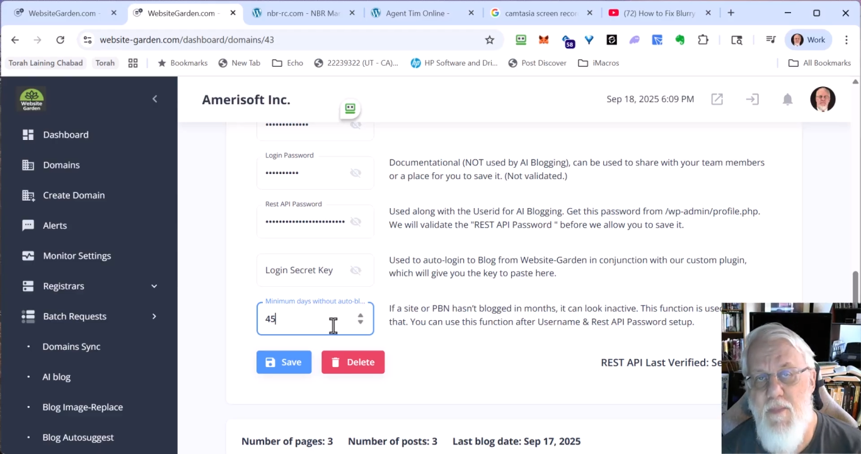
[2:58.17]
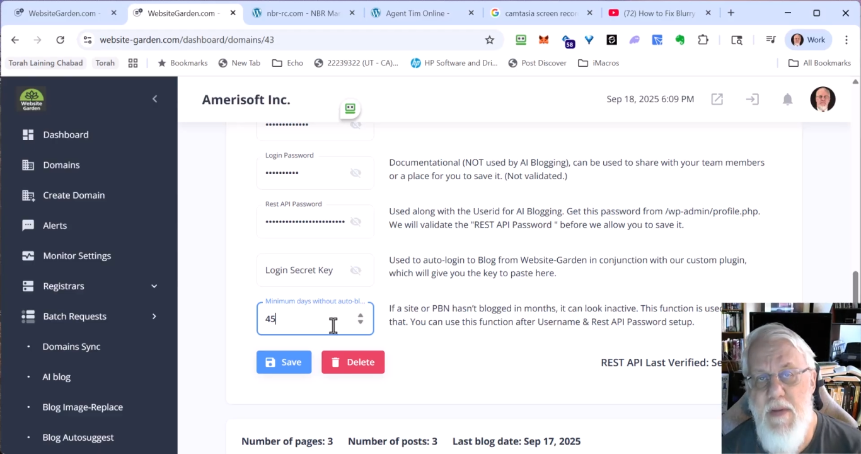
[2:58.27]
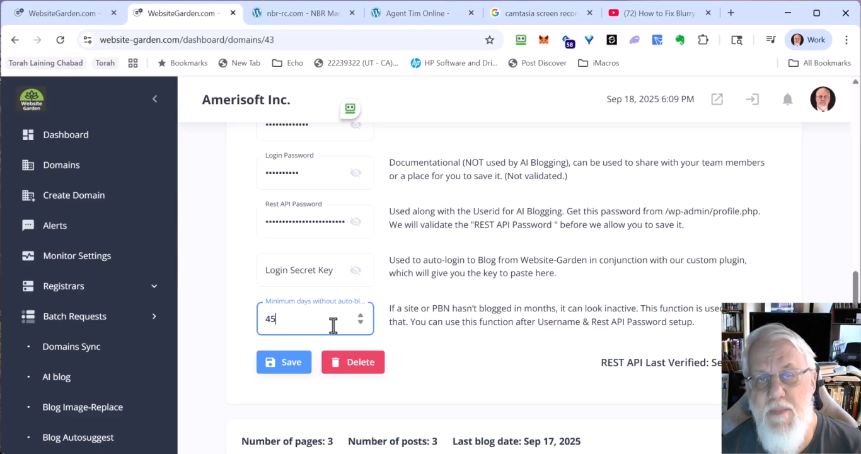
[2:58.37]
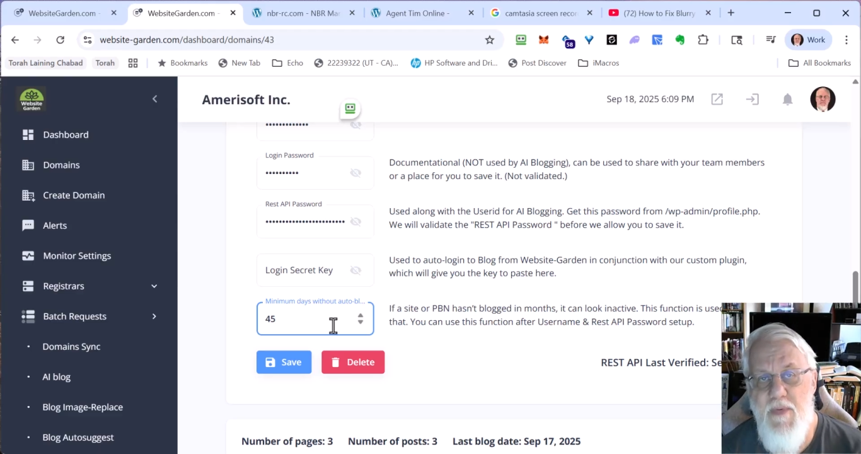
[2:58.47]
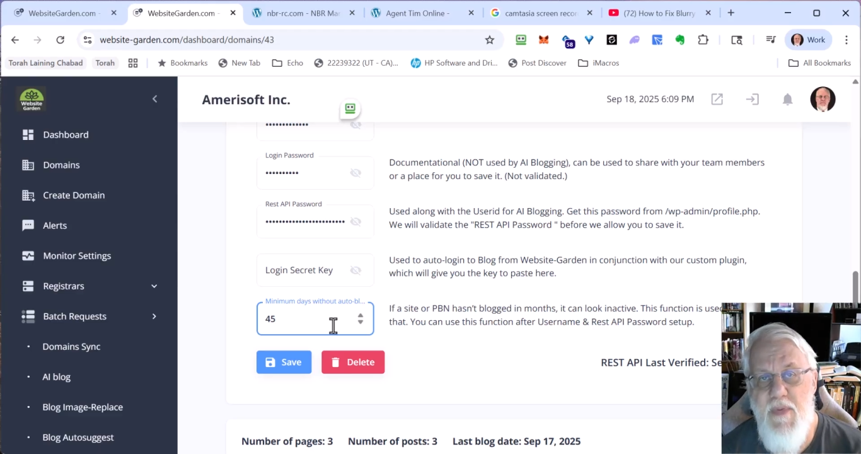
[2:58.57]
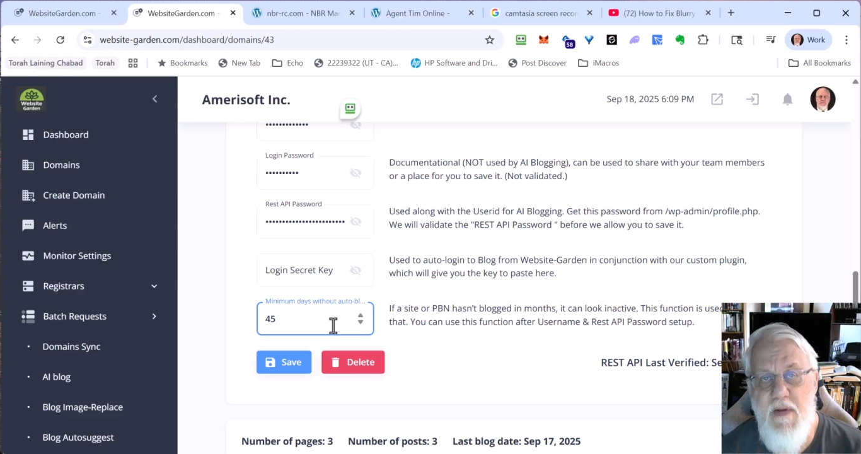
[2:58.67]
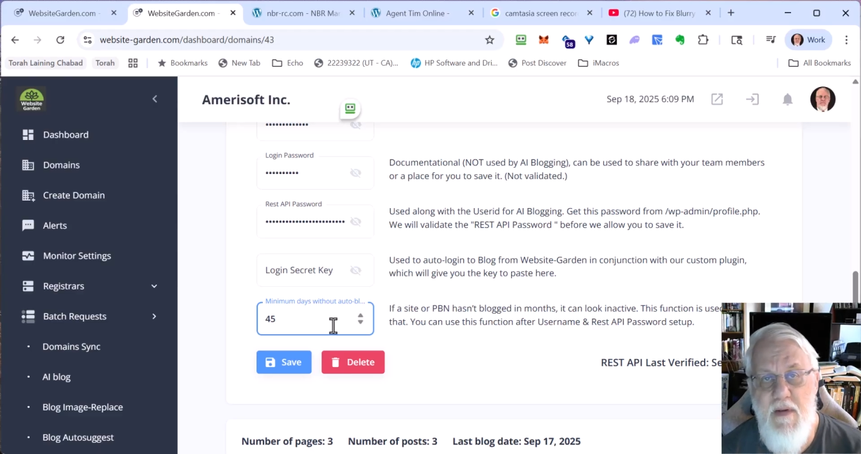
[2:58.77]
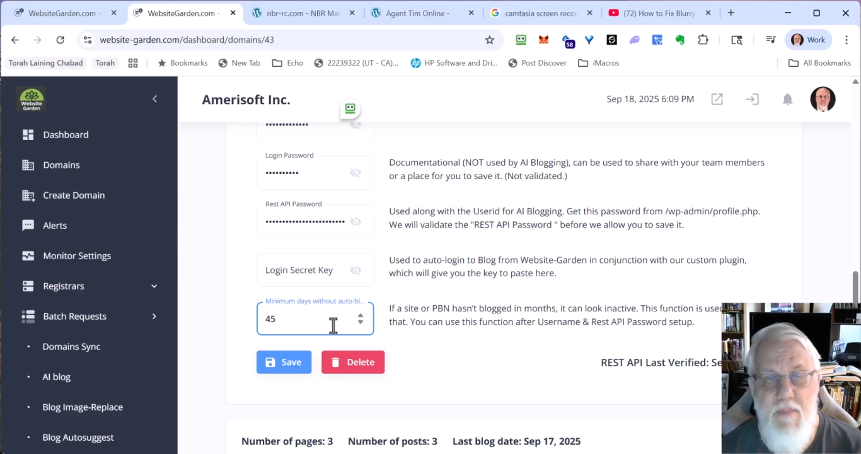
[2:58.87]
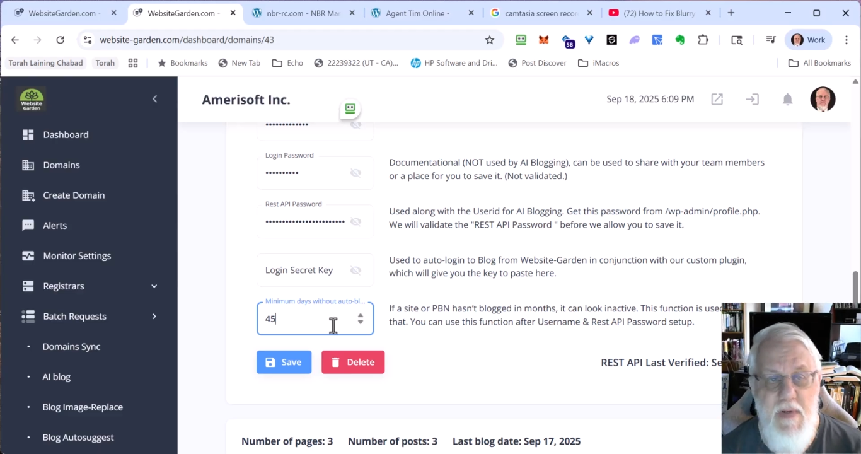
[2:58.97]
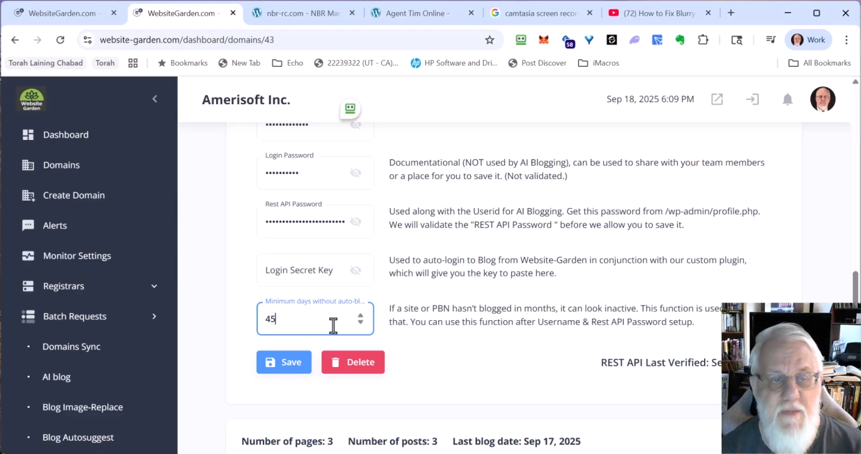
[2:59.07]
people that
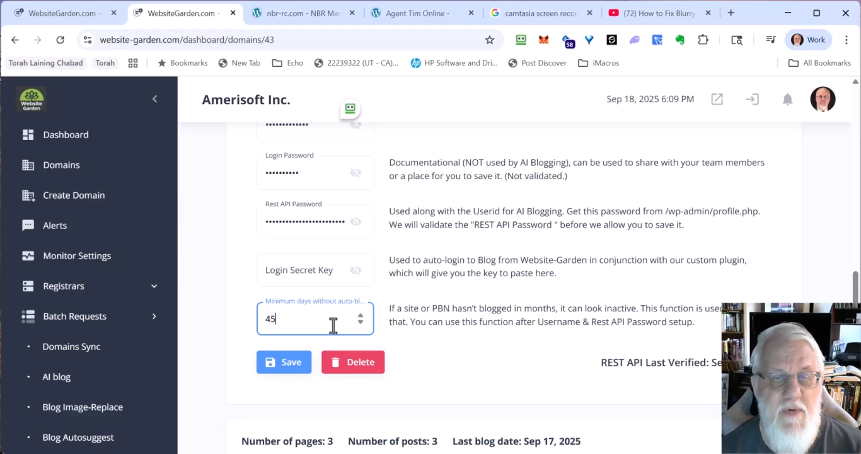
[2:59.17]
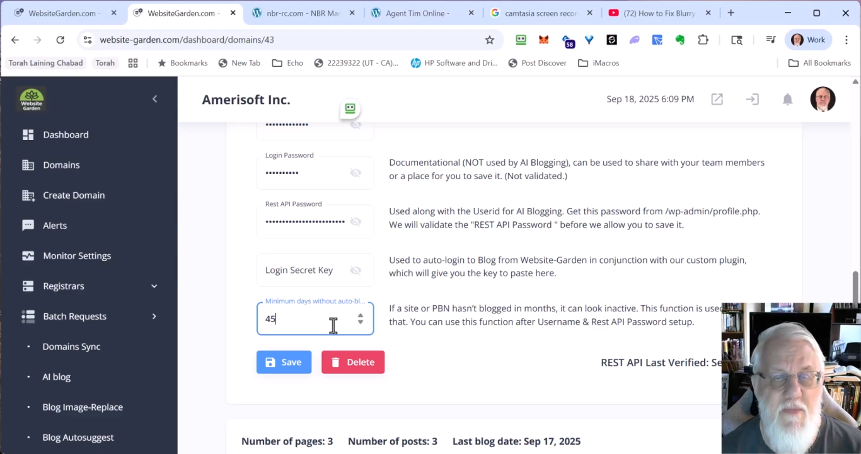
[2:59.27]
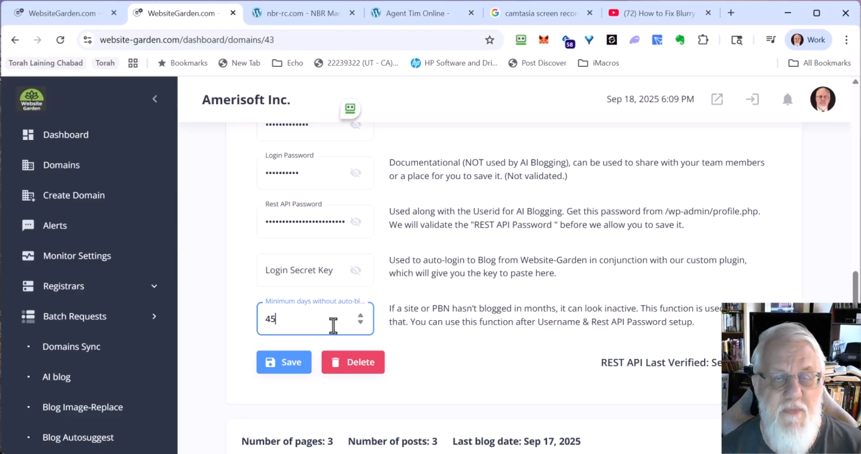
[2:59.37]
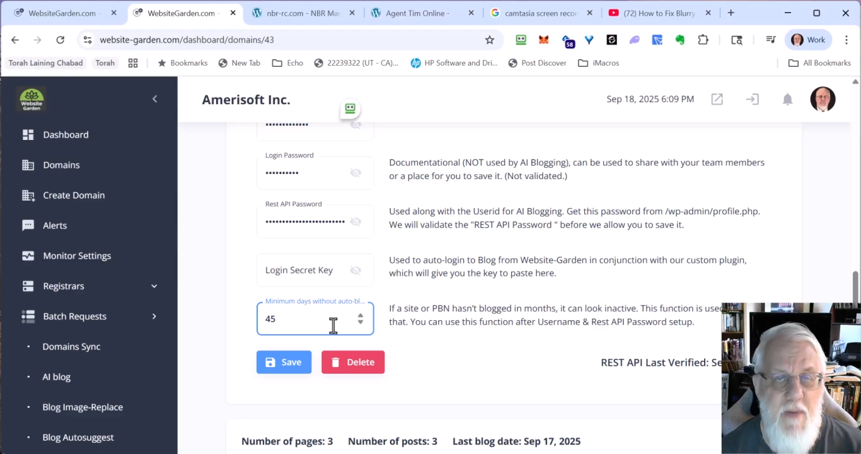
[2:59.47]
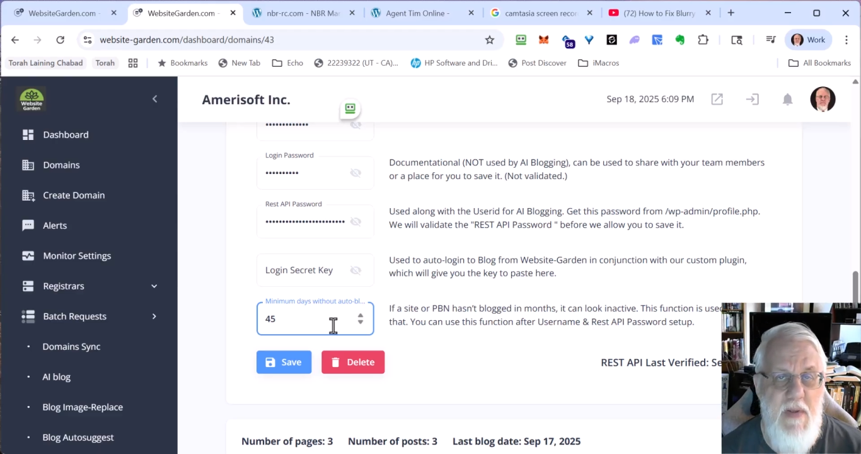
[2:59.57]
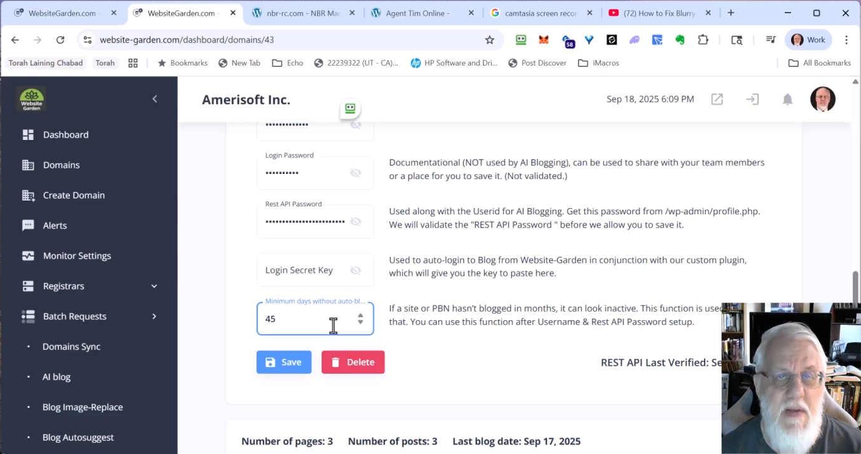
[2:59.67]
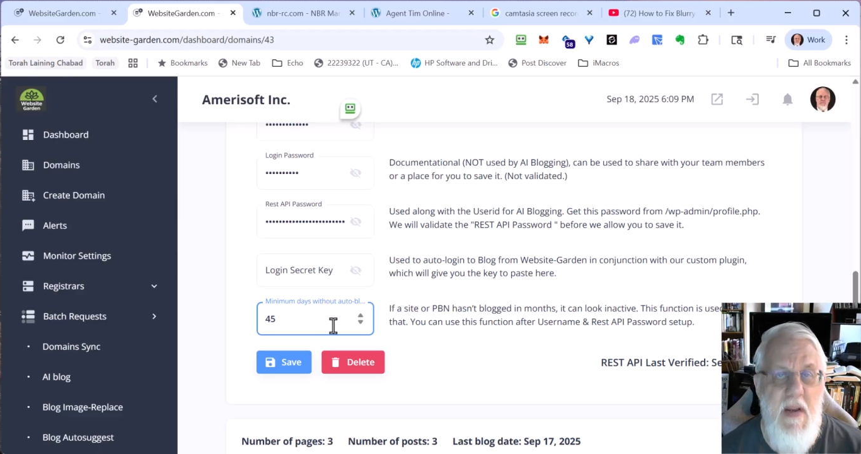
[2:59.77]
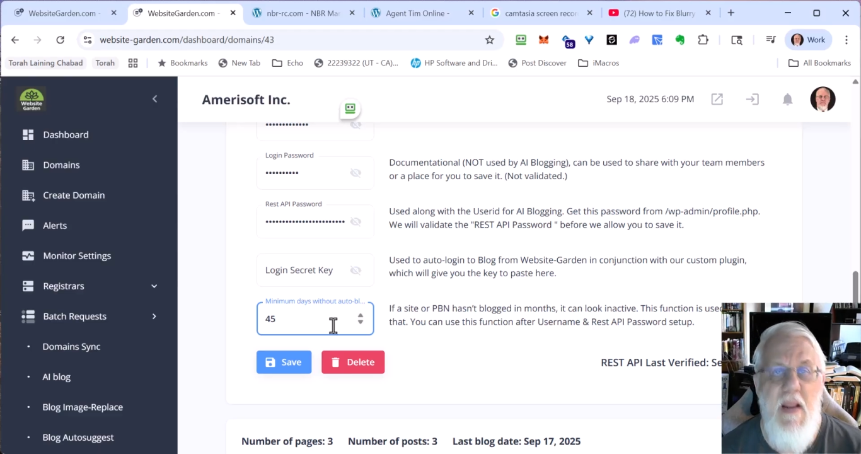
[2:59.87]
could benefit from it,